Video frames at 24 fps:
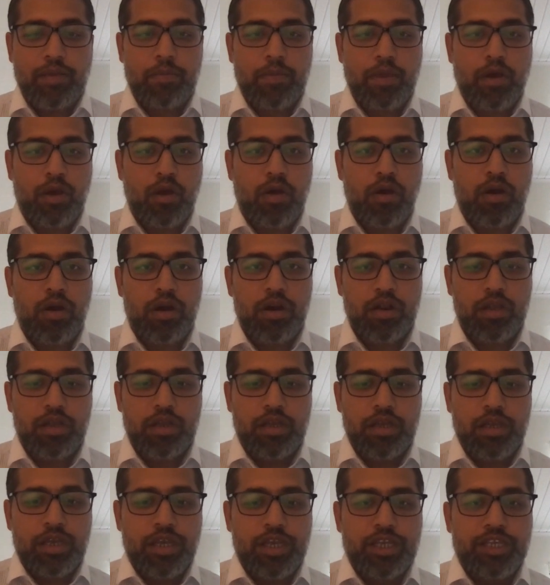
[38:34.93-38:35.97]
or
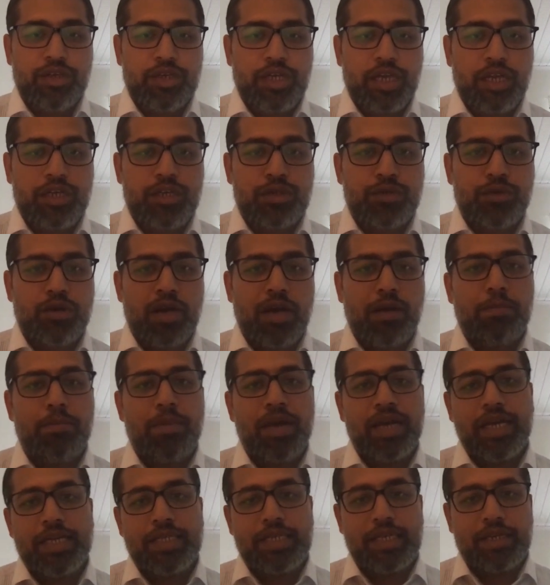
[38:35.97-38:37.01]
you can do a
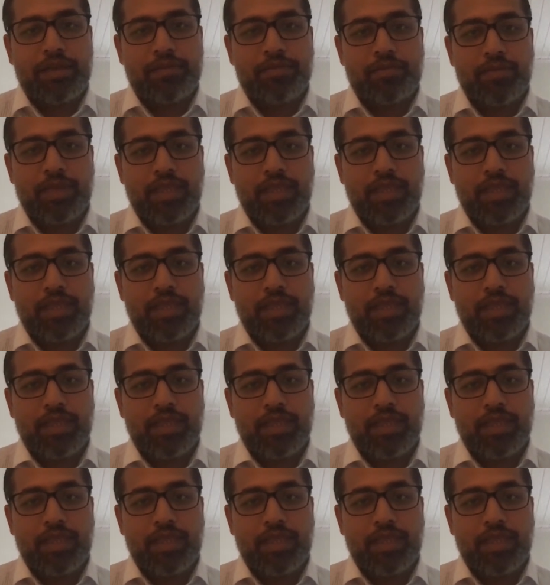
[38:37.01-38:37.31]
bucketing.